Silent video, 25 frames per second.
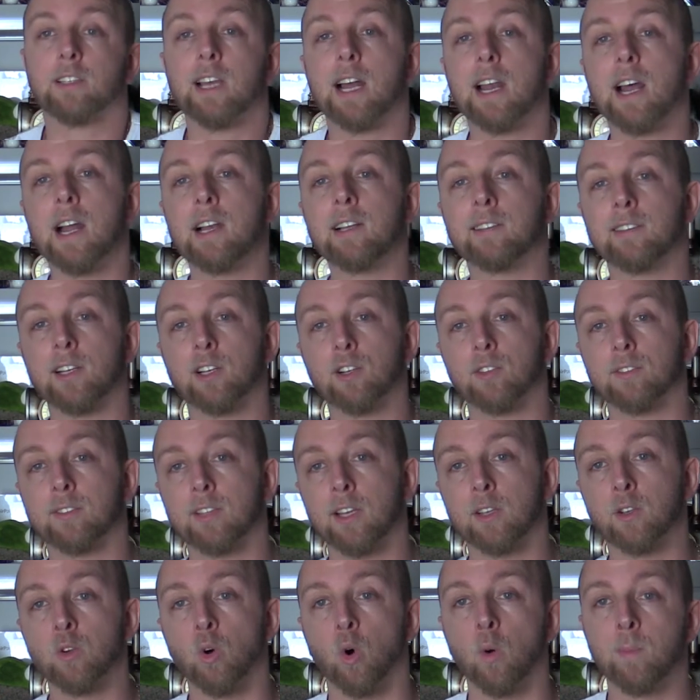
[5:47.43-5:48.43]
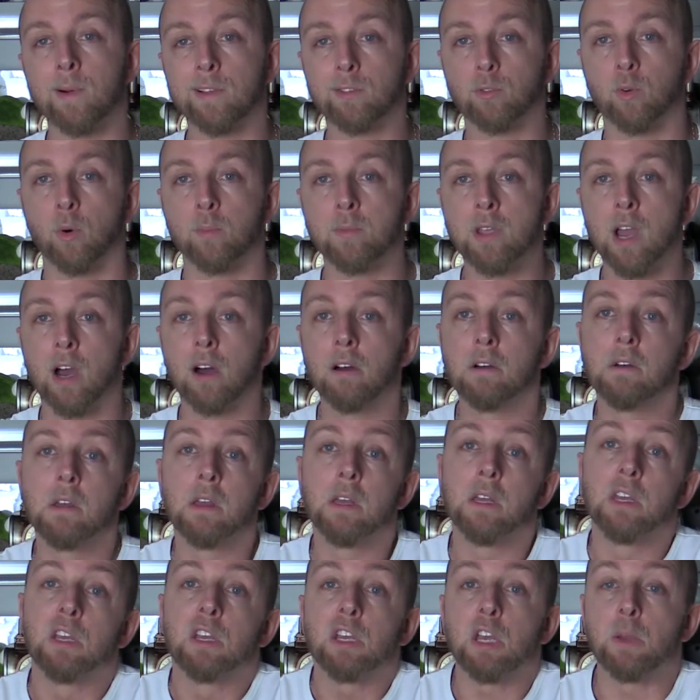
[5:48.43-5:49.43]
or if you want to receive a good
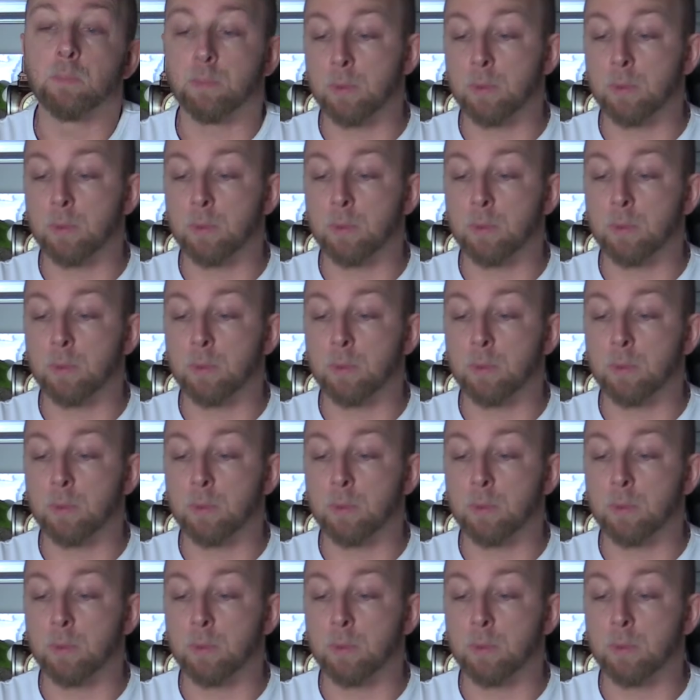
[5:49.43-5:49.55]
gift,